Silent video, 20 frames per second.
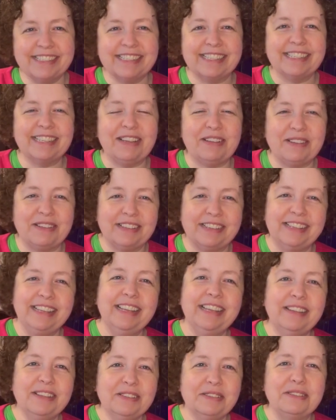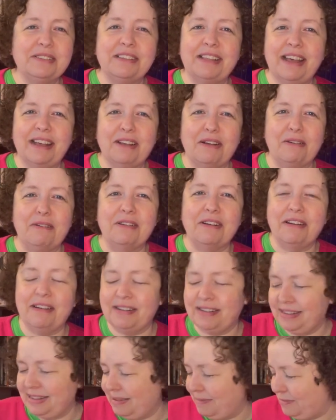a lot going
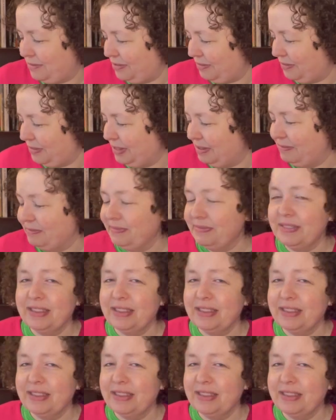on in that movie.